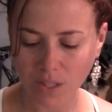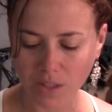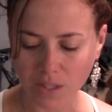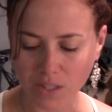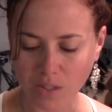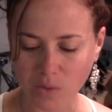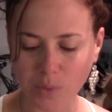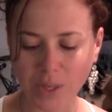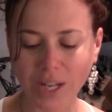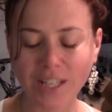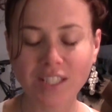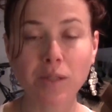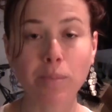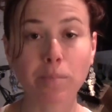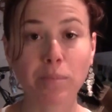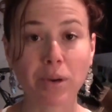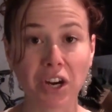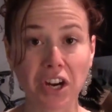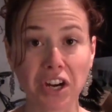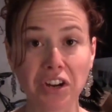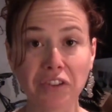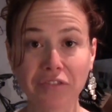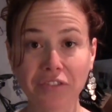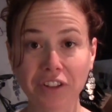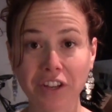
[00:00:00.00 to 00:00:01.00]
This one has a
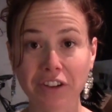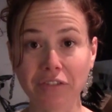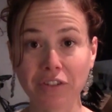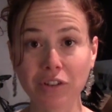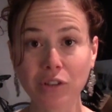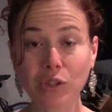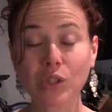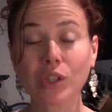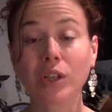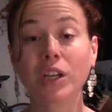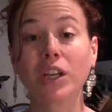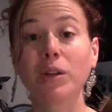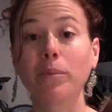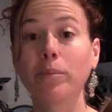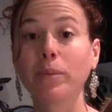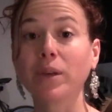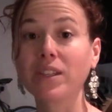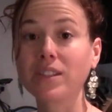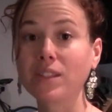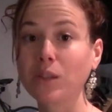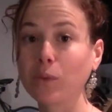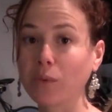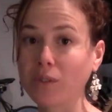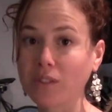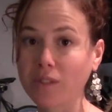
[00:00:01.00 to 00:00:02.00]
berry flavor, so I'm going to
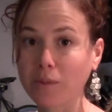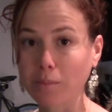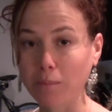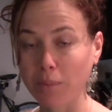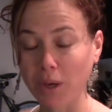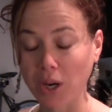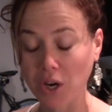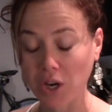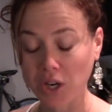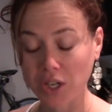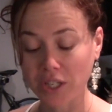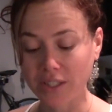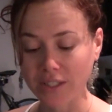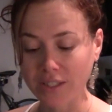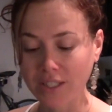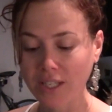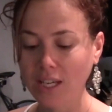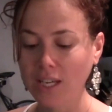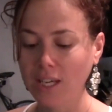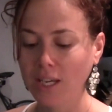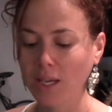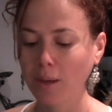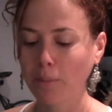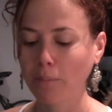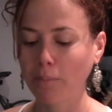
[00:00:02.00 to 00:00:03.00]
mix it with some berries.
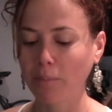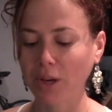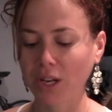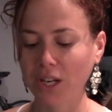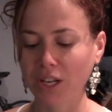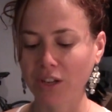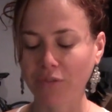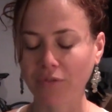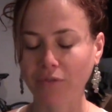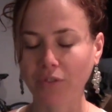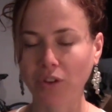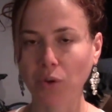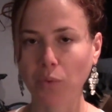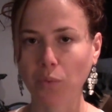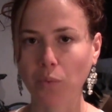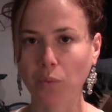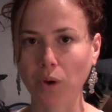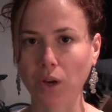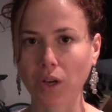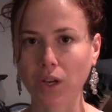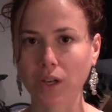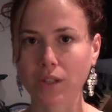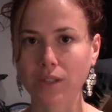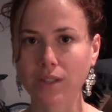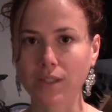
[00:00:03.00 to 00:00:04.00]
But if it
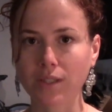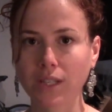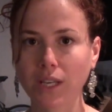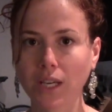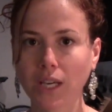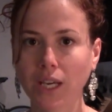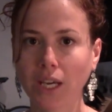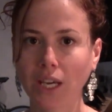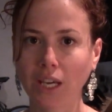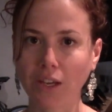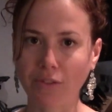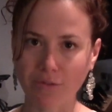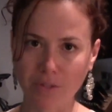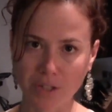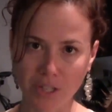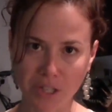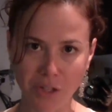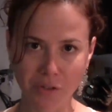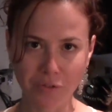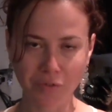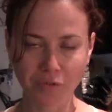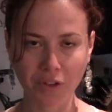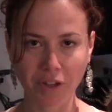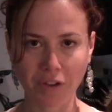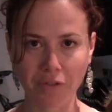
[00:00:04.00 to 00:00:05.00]
was a
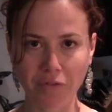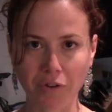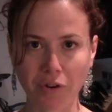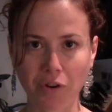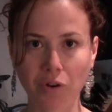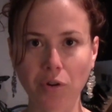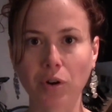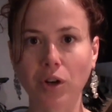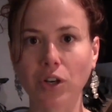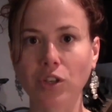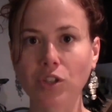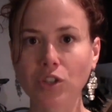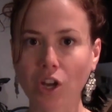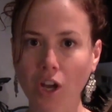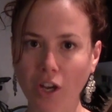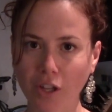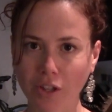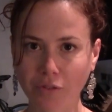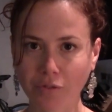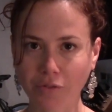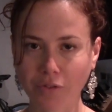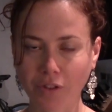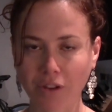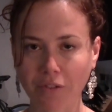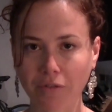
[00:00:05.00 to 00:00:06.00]
vanilla flavor or a
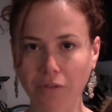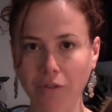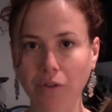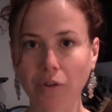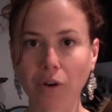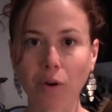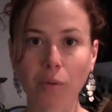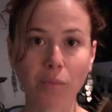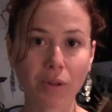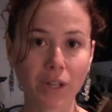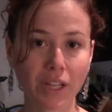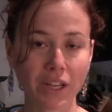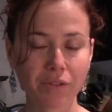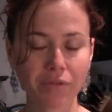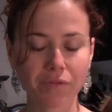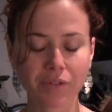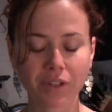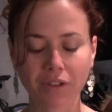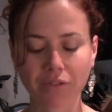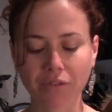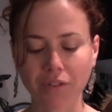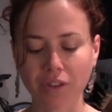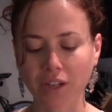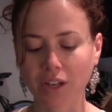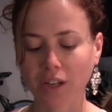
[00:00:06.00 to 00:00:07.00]
chocolate flavor or a plain
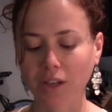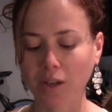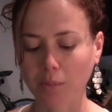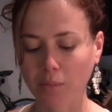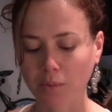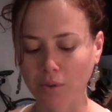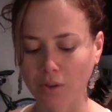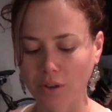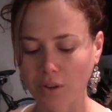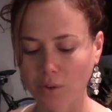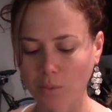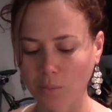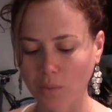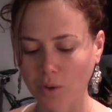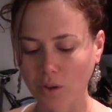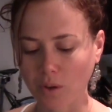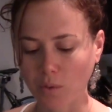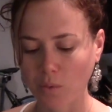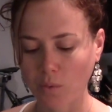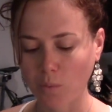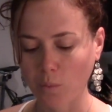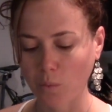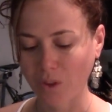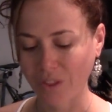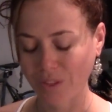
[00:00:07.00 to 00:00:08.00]
flavor, then I could put it
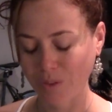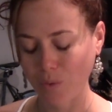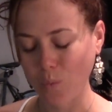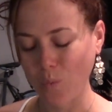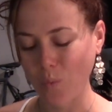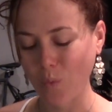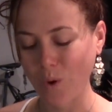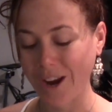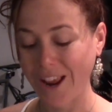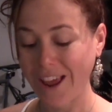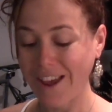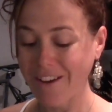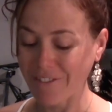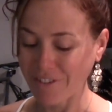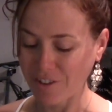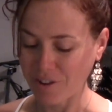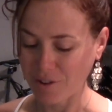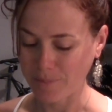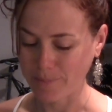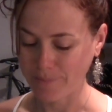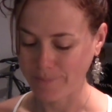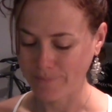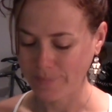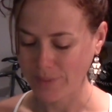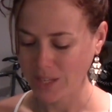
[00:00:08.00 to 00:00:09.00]
with whatever.